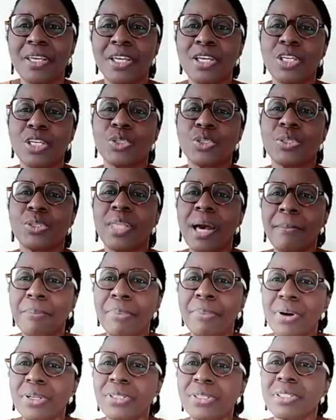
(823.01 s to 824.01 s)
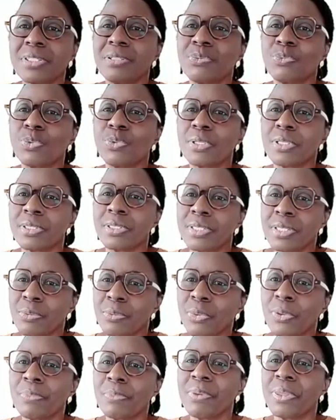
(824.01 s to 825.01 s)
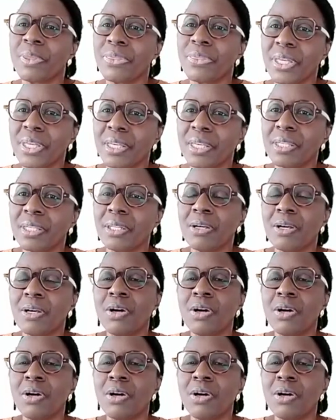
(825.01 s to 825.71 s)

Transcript: So that person will be thinking,